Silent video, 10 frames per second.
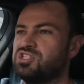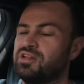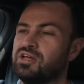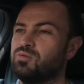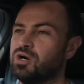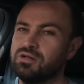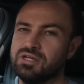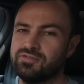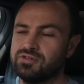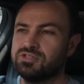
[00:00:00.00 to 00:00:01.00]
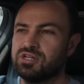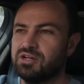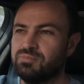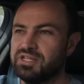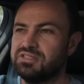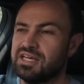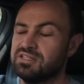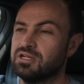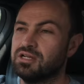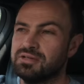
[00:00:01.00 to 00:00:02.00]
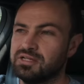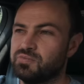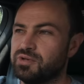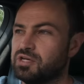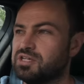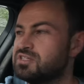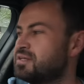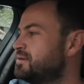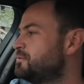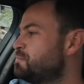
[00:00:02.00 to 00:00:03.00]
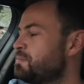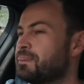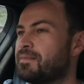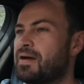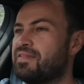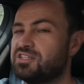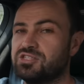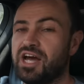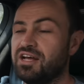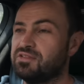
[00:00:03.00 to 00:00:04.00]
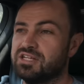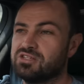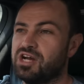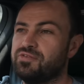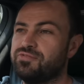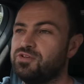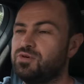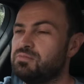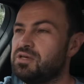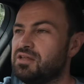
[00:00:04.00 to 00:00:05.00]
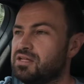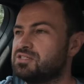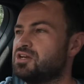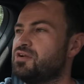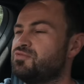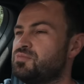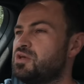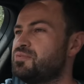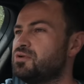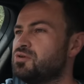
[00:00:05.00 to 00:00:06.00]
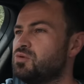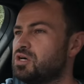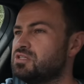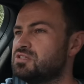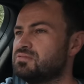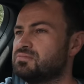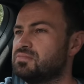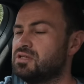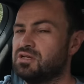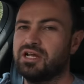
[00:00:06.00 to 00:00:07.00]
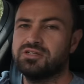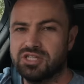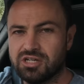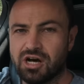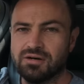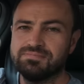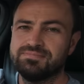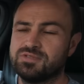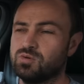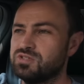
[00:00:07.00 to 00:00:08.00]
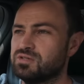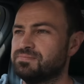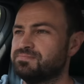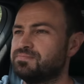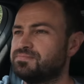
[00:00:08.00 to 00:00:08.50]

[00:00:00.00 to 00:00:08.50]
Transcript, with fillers: each other. Well, everyone's trying to beat Tesla, let's be honest. And that's great. That's great for you and me. That's great for people who want an electric car. It's awesome.